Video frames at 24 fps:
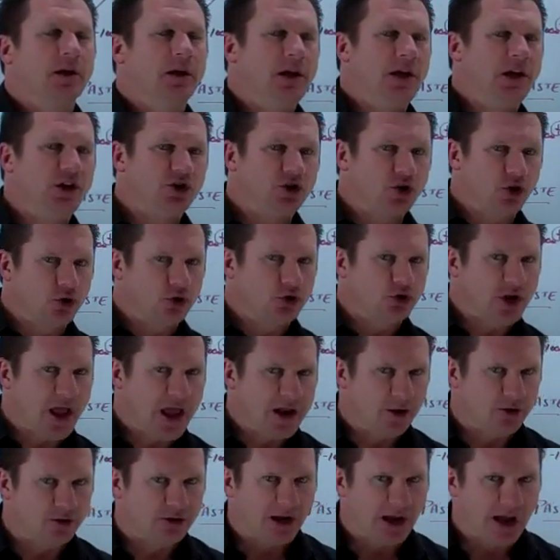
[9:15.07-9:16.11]
Eastern
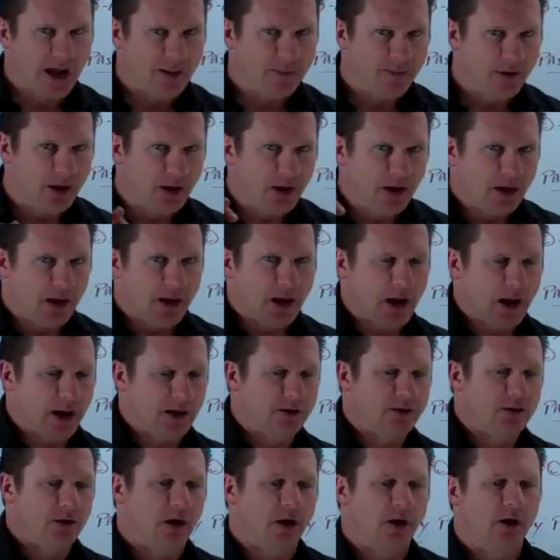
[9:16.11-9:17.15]
Standard Time.
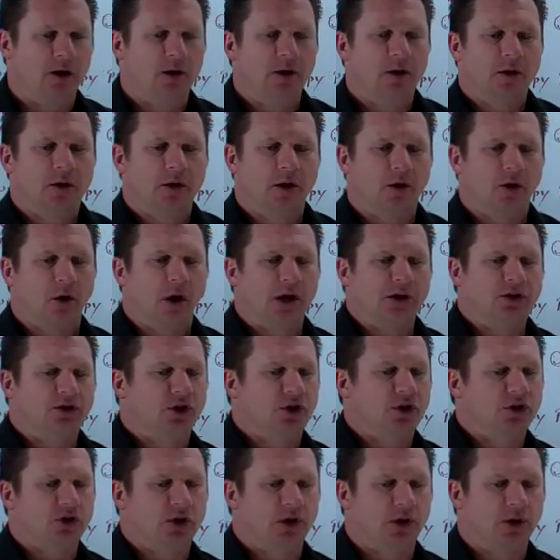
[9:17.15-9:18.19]
And you know, it's
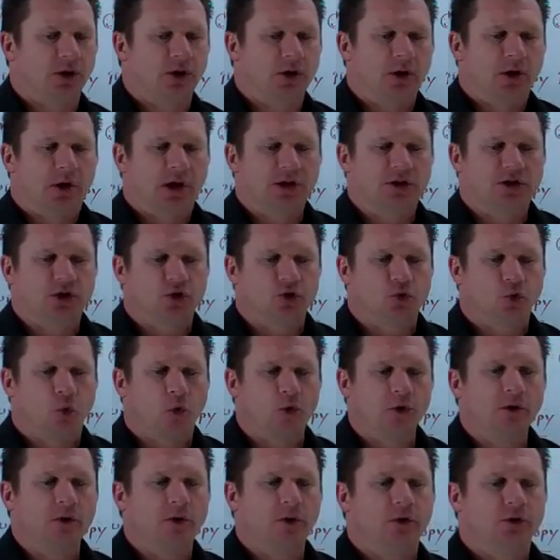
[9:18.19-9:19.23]
just
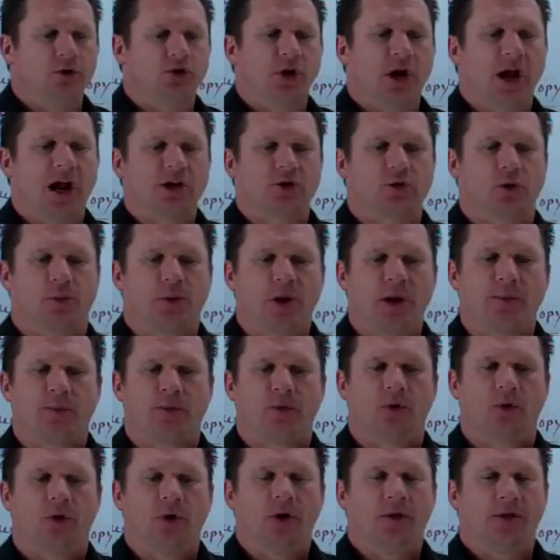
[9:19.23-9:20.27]
one of those days where
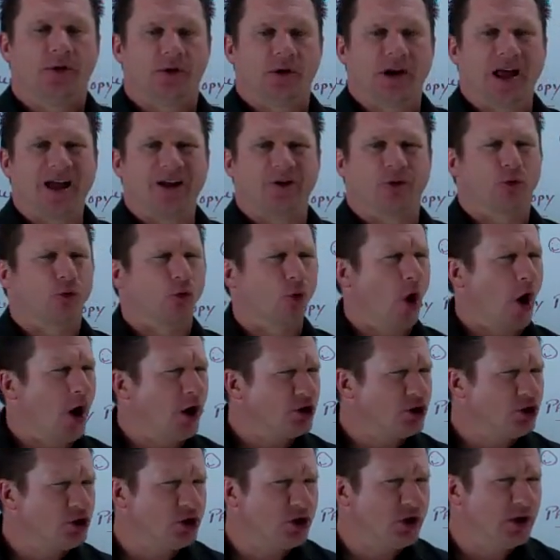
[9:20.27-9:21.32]
people, they're not
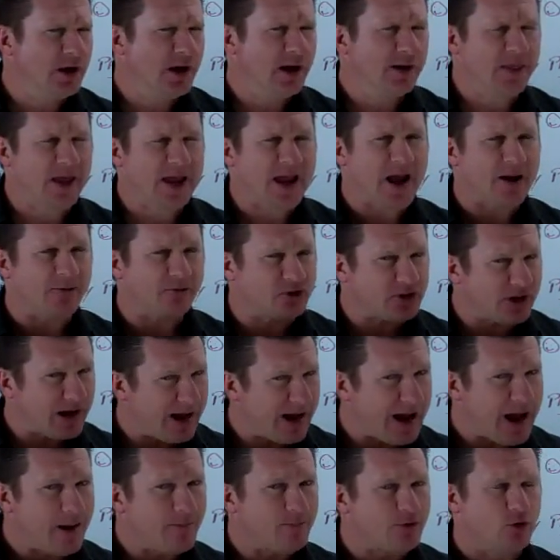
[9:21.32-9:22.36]
rushed. They have
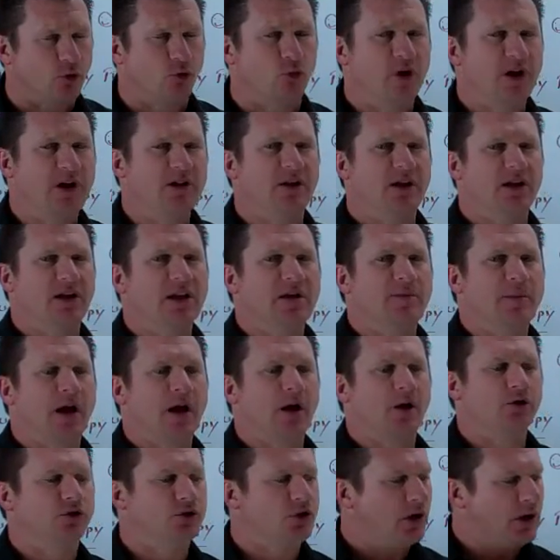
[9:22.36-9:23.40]
time to read the
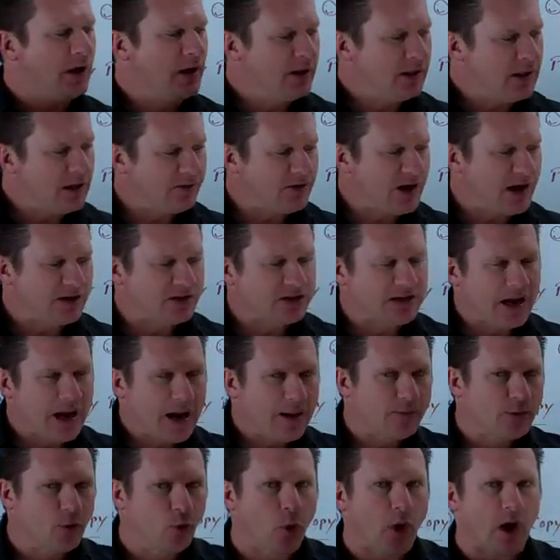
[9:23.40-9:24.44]
emails. They've got
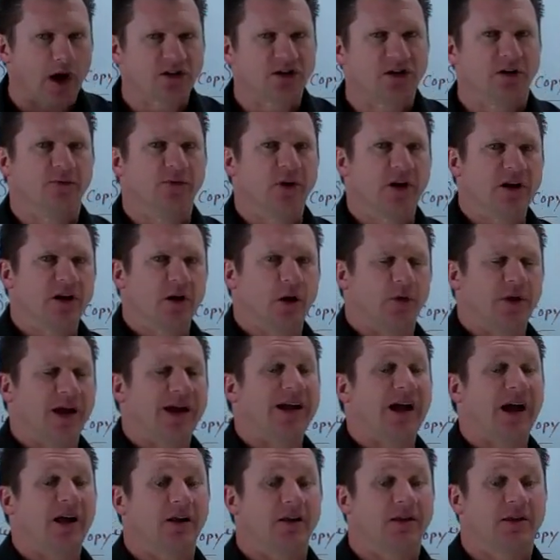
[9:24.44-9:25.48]
time to watch a video,
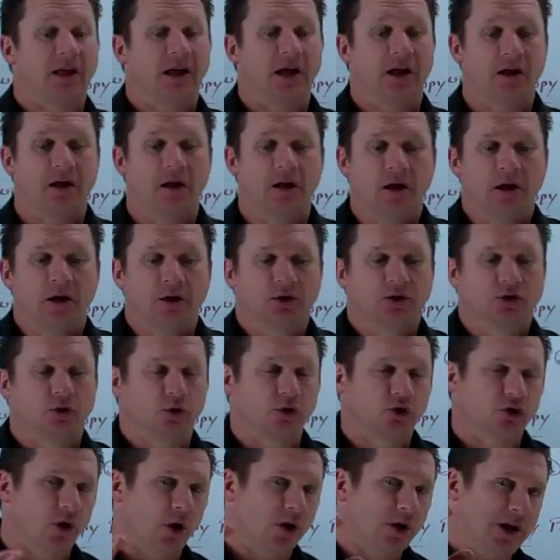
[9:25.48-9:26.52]
that kind of thing. So
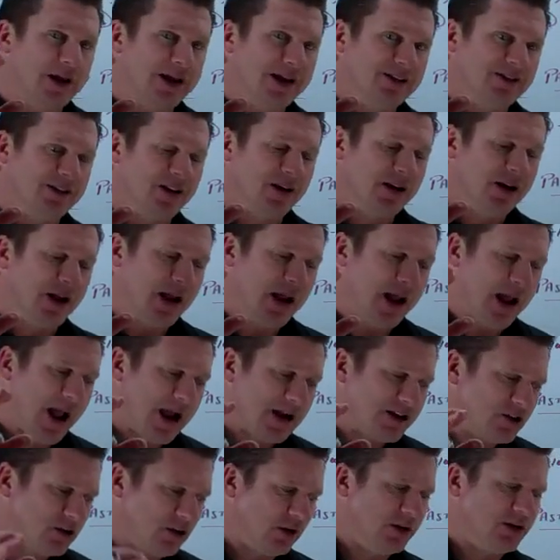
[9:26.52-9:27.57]
Sunday is an
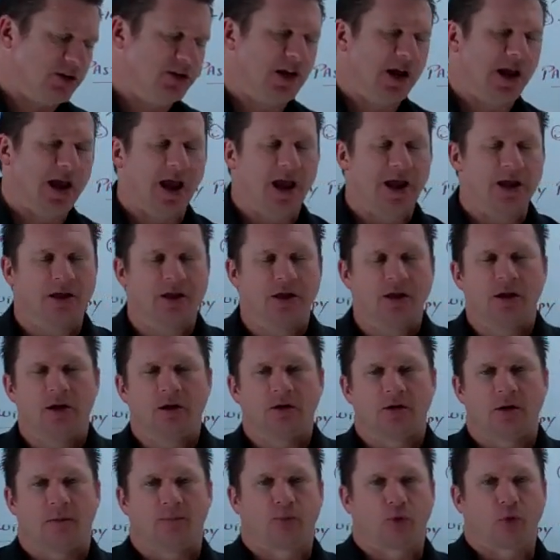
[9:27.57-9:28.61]
excellent day
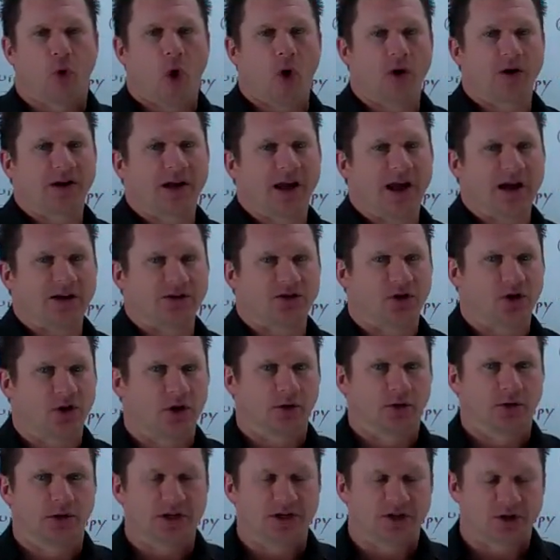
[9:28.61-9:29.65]
to broadcast to
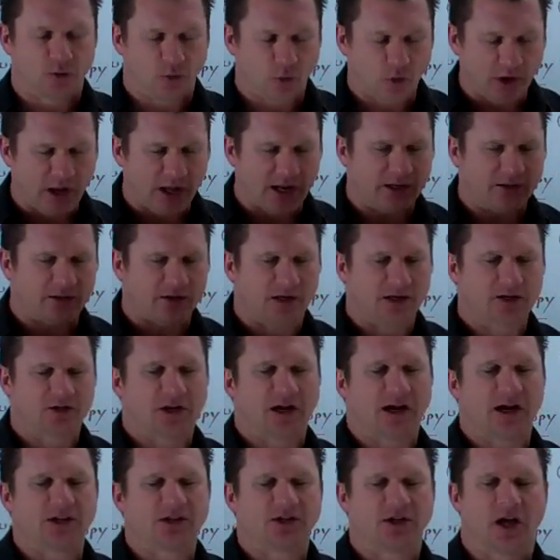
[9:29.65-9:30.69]
your list. And we'll get into this,
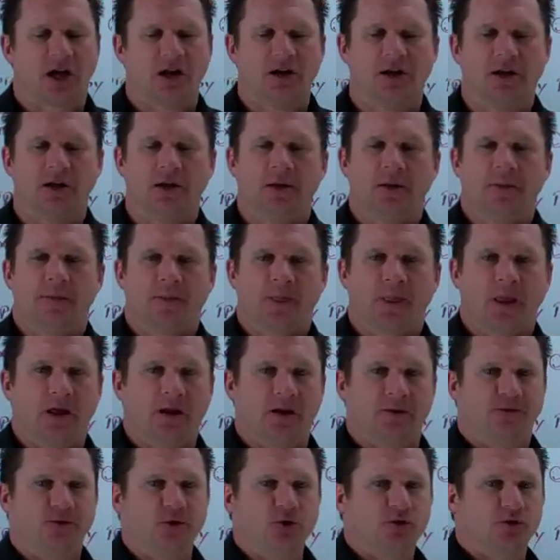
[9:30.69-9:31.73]
like I said, in
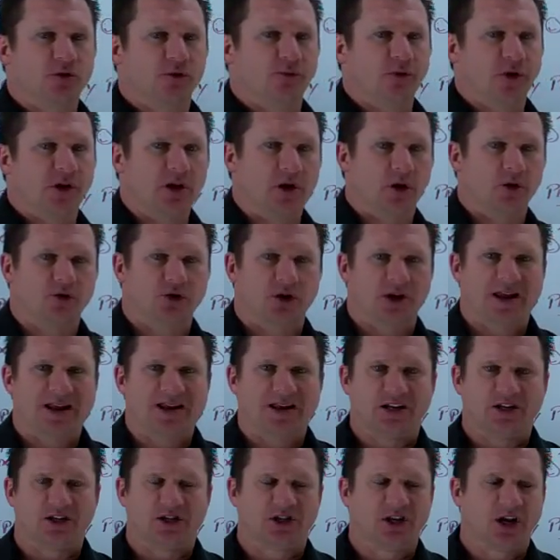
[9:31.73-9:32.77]
the future videos in
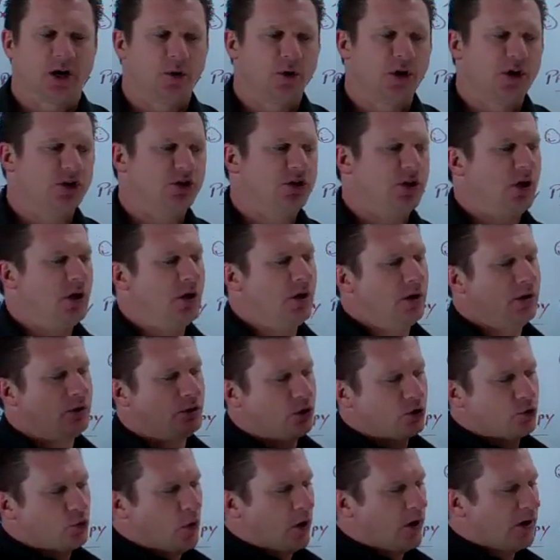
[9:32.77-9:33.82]
this series.
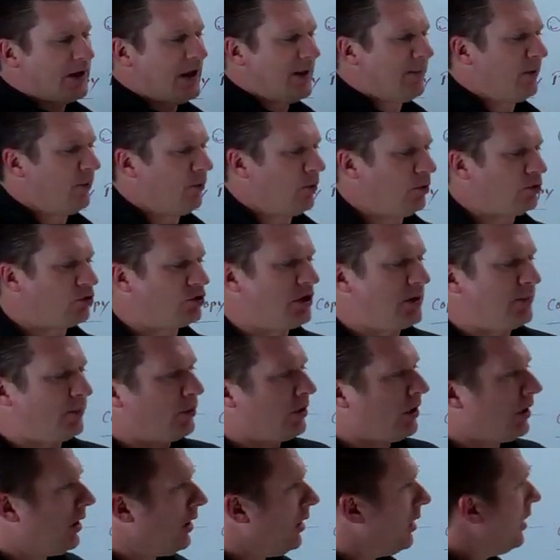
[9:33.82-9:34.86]
Just want to keep it real
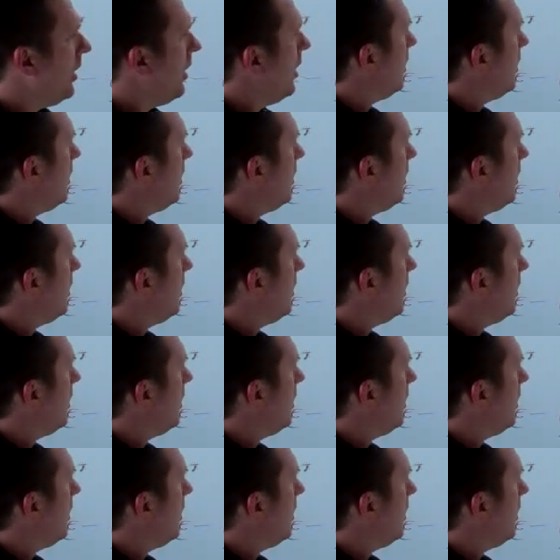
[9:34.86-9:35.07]
simple here.